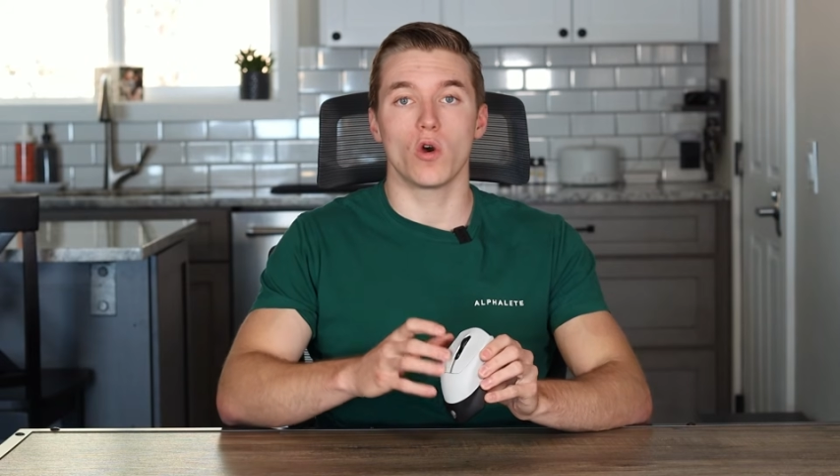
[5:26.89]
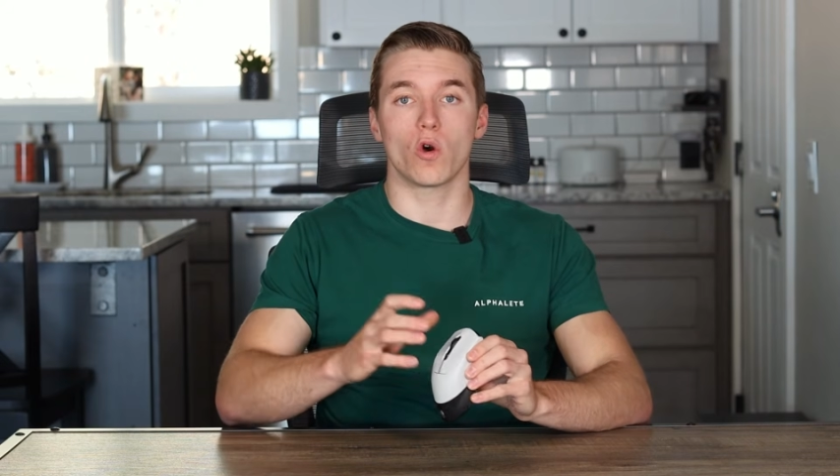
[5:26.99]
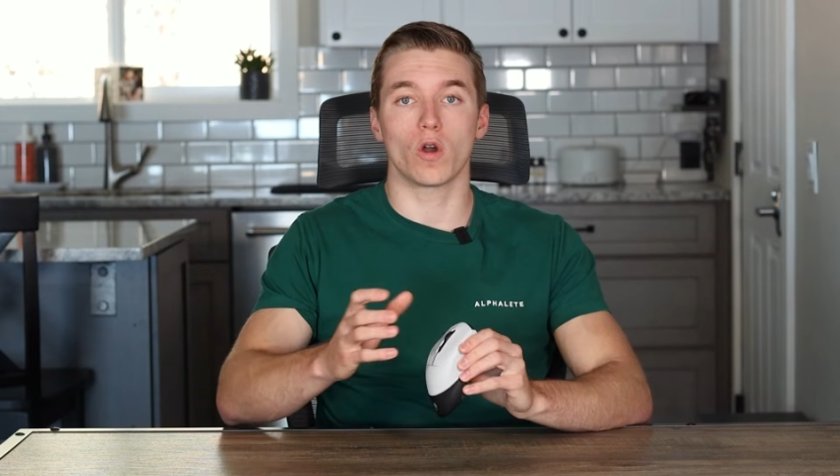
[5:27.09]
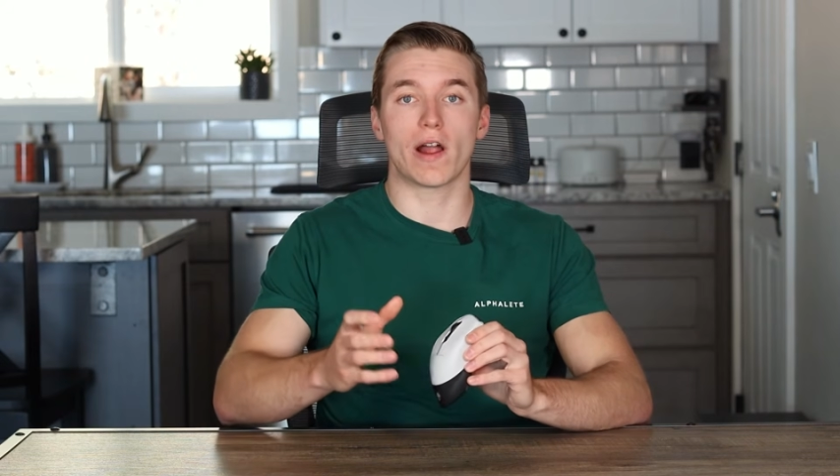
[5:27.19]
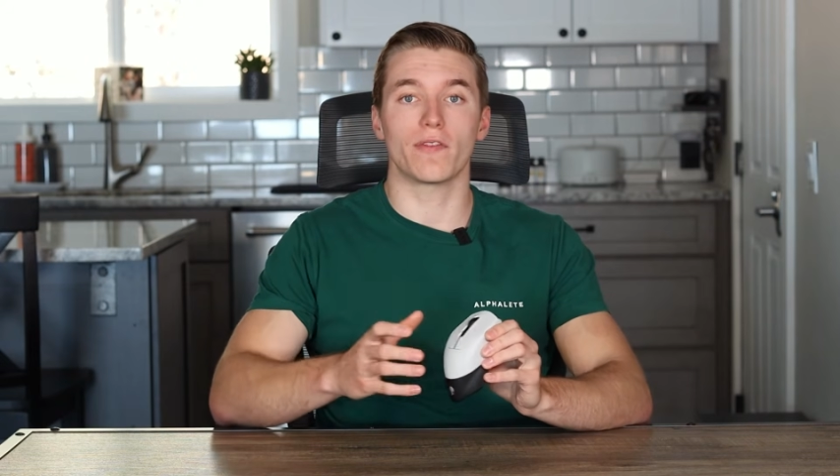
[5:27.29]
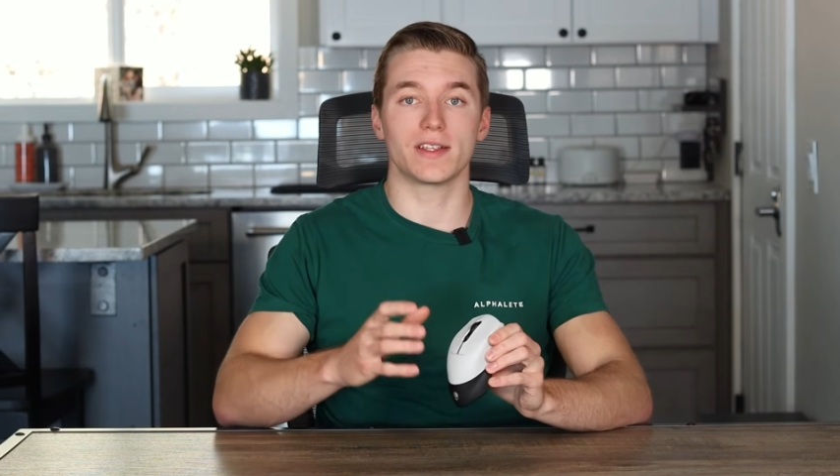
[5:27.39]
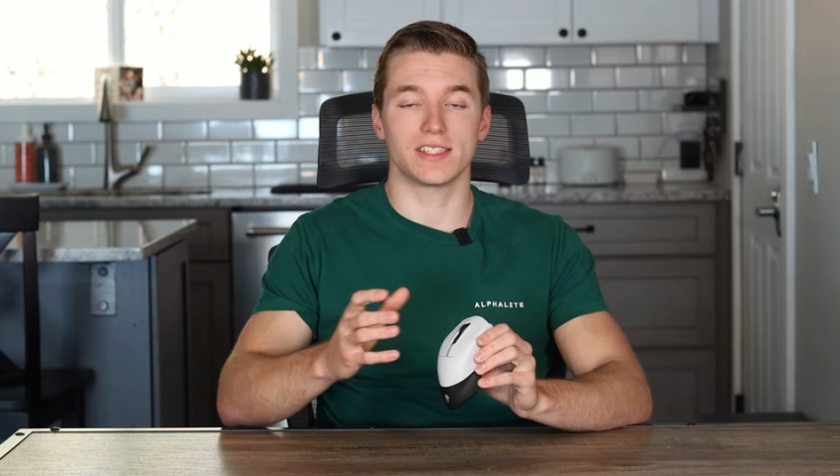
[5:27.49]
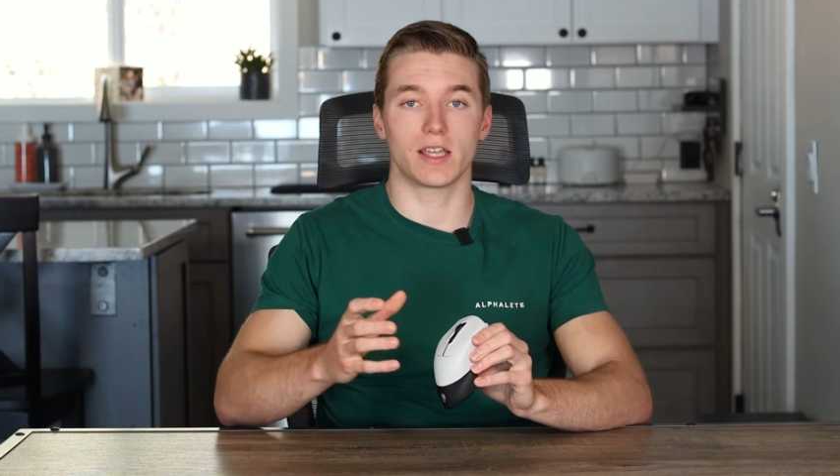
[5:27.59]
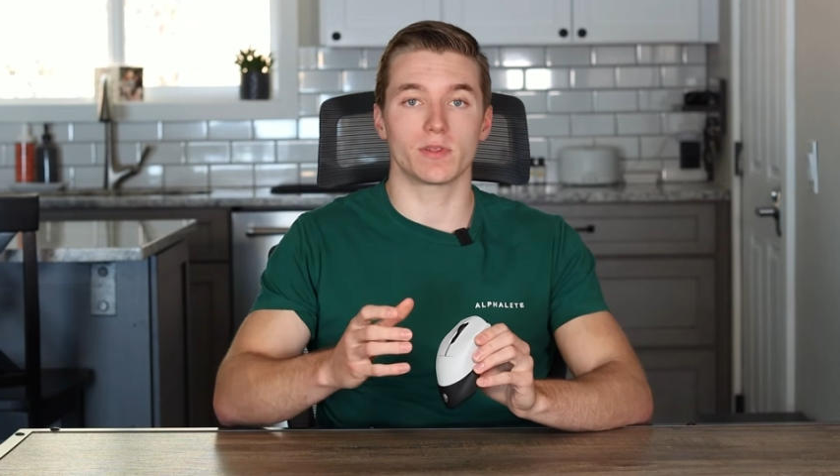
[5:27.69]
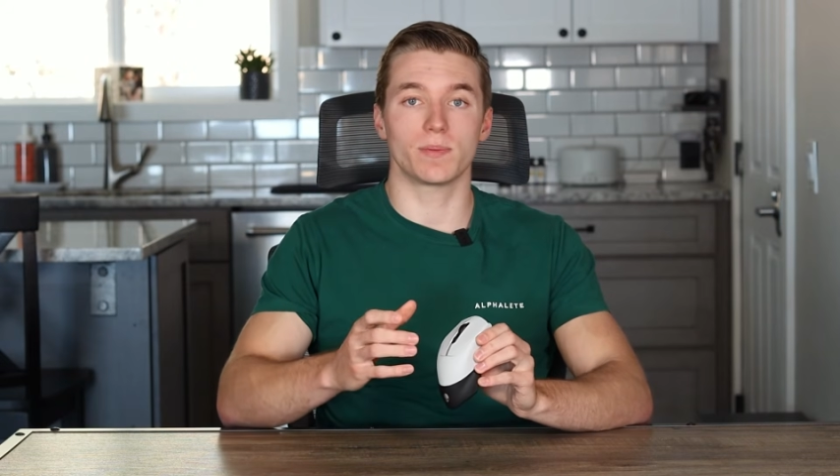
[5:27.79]
or around the
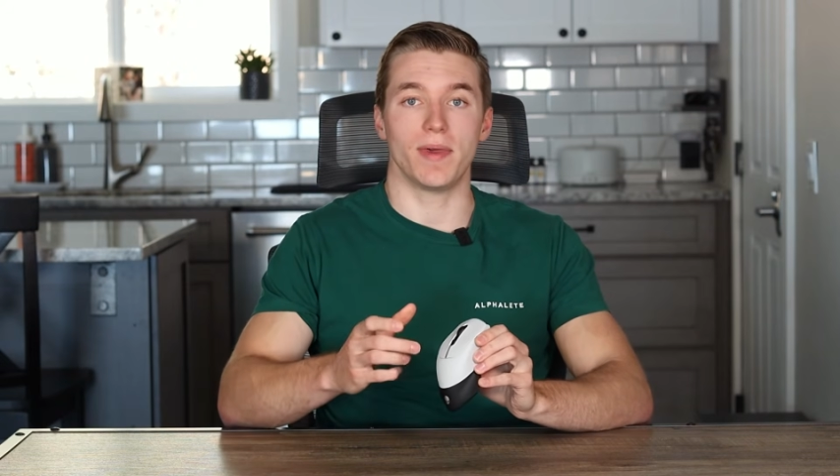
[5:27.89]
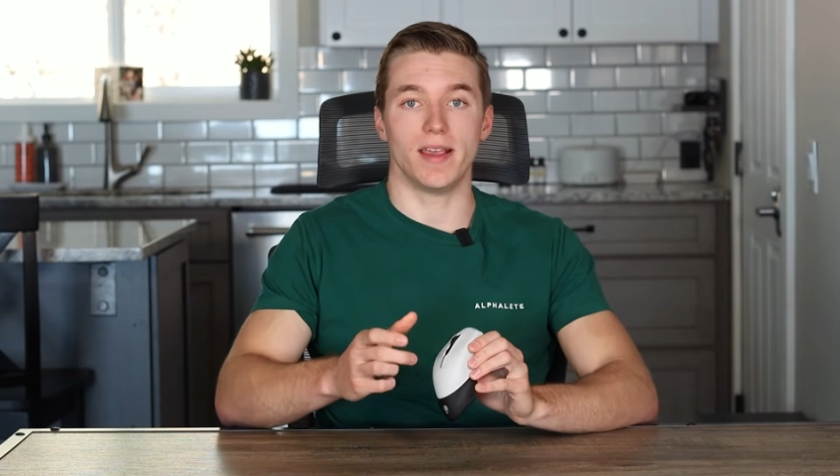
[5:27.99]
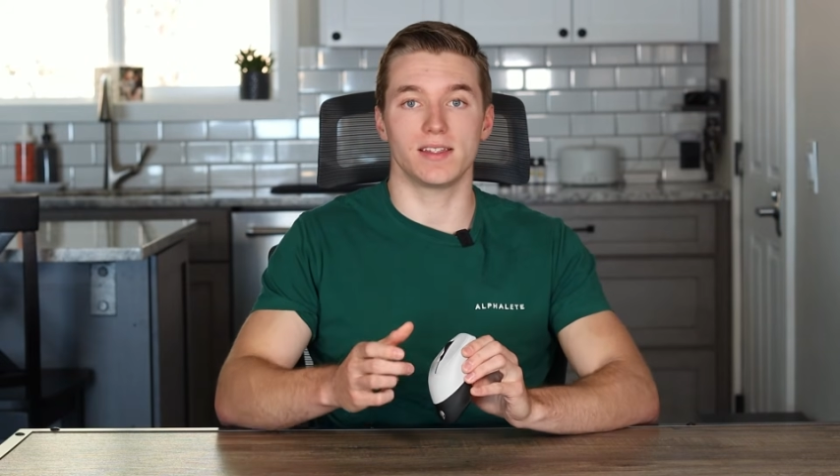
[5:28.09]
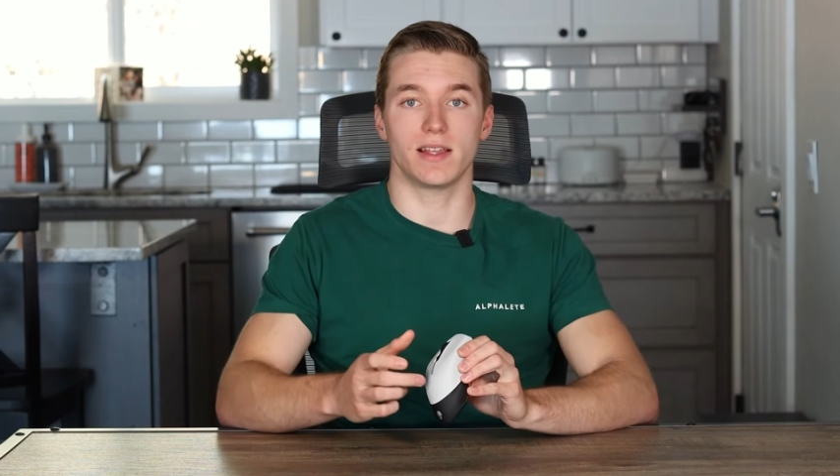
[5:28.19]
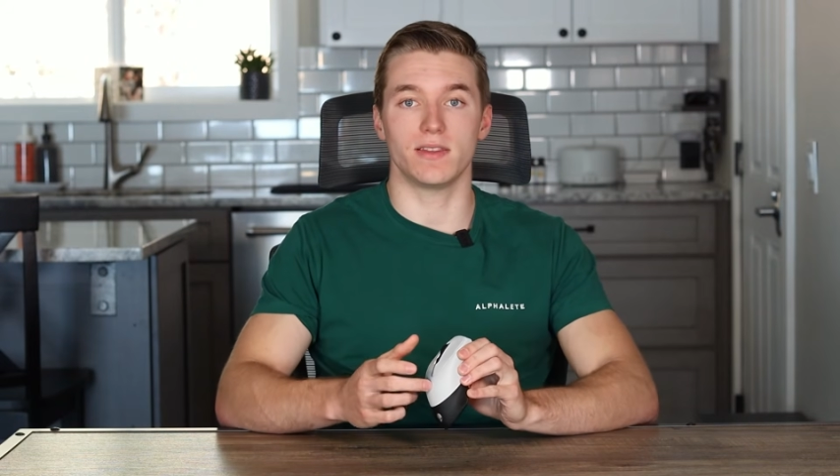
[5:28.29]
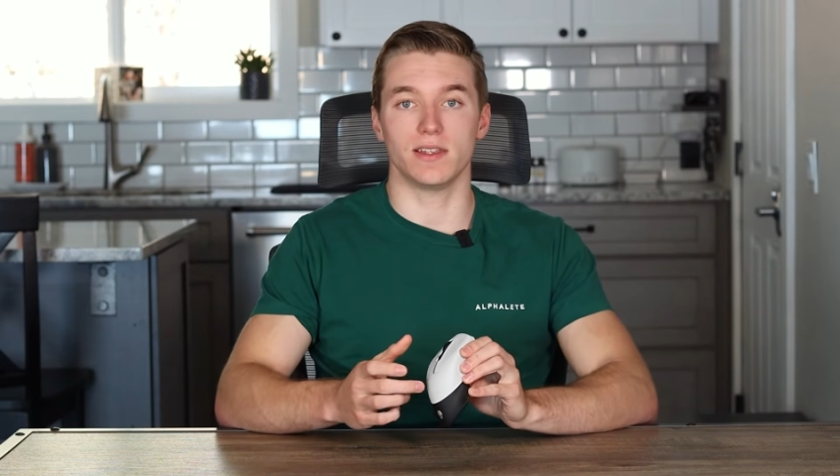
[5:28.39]
same space that